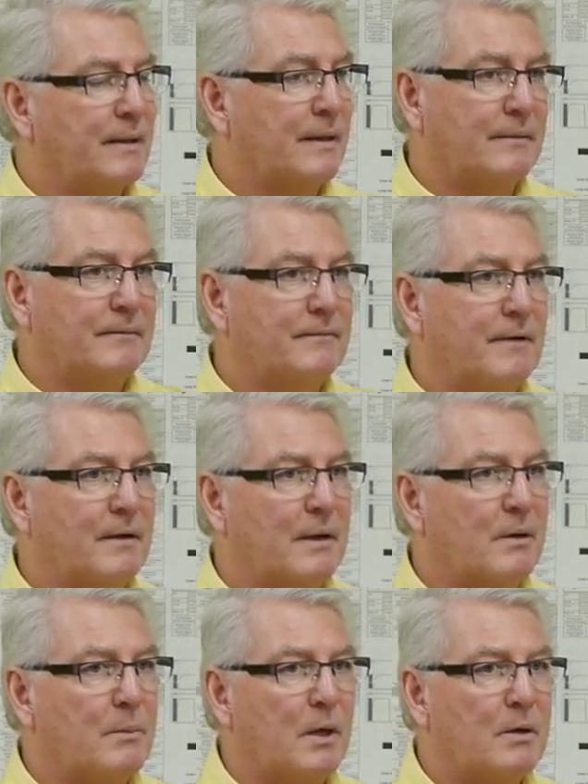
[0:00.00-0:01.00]
I found
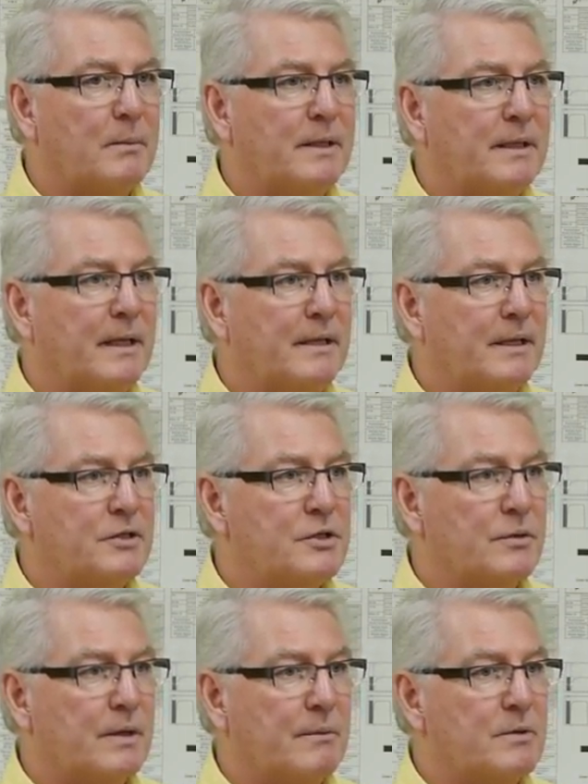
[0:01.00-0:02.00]
out about them, and, and, this
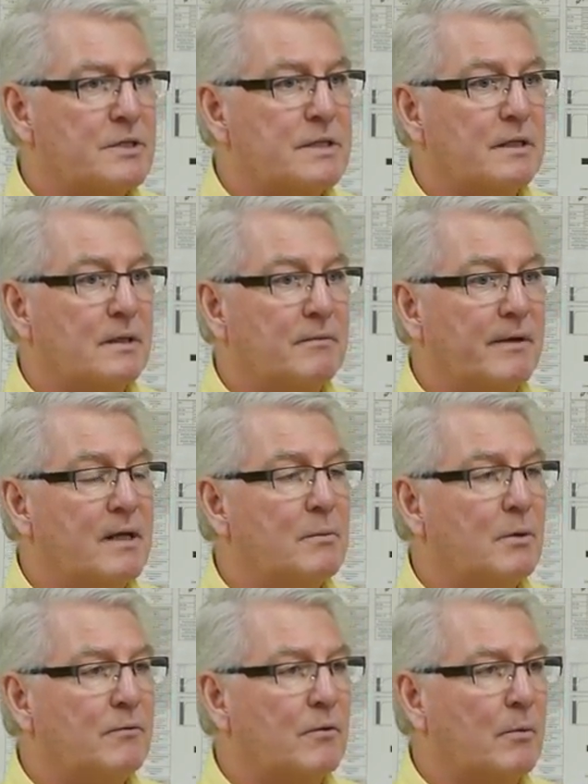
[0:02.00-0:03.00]
year they were still
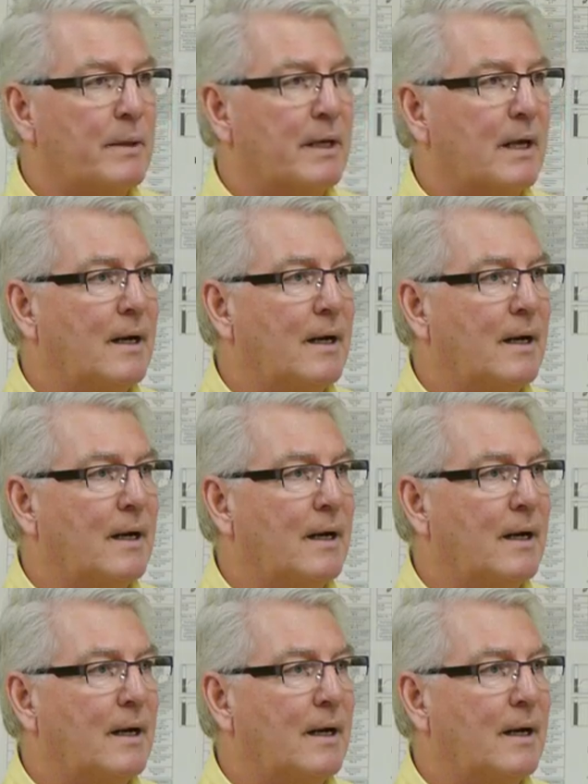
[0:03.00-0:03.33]
available for me.